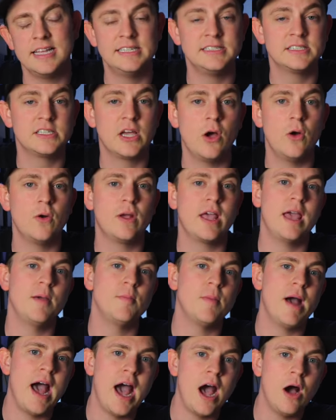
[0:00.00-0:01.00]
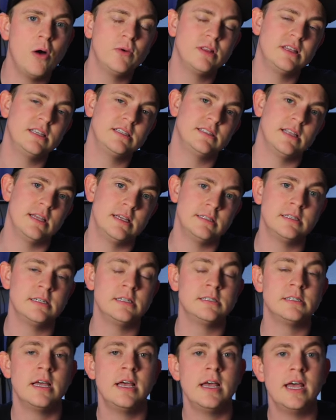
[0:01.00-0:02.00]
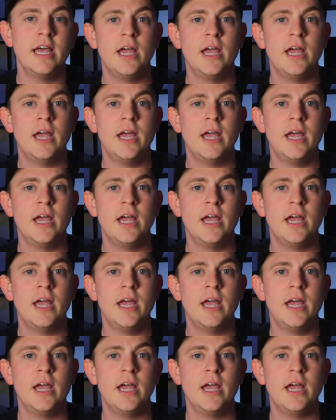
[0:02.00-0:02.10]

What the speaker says: Lens Co. came out with these lenses,